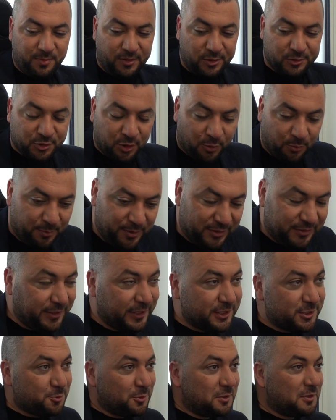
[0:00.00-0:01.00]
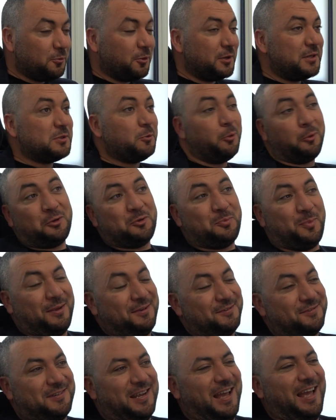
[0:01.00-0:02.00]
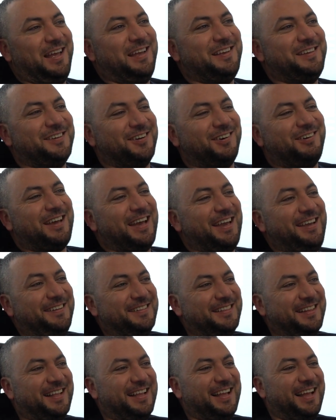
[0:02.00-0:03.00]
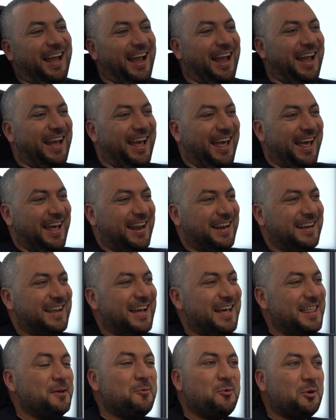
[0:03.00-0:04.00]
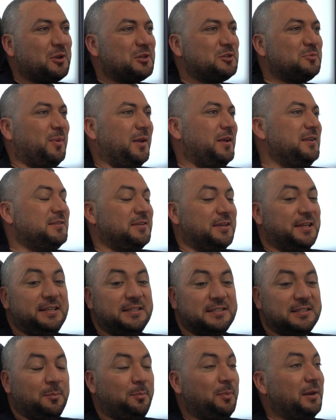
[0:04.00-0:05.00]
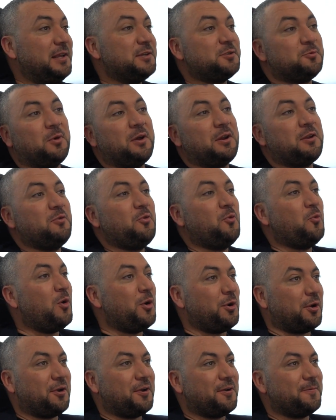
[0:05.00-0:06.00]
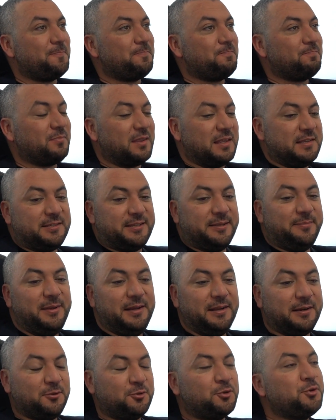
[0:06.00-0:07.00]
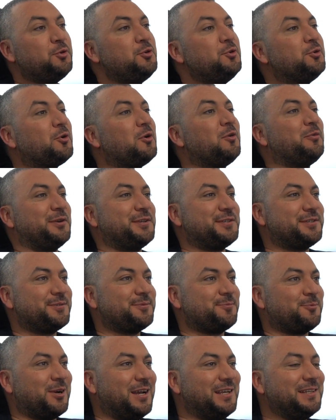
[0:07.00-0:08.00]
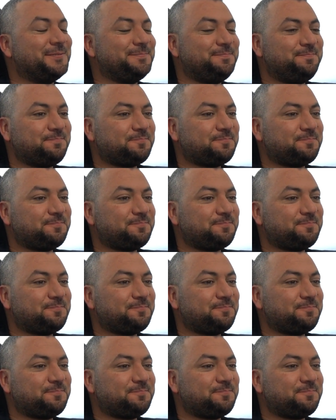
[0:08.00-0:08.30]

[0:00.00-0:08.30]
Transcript: So Bitrix24 is a workspace, okay? And the workspace is the place where you work, similar to your office, right?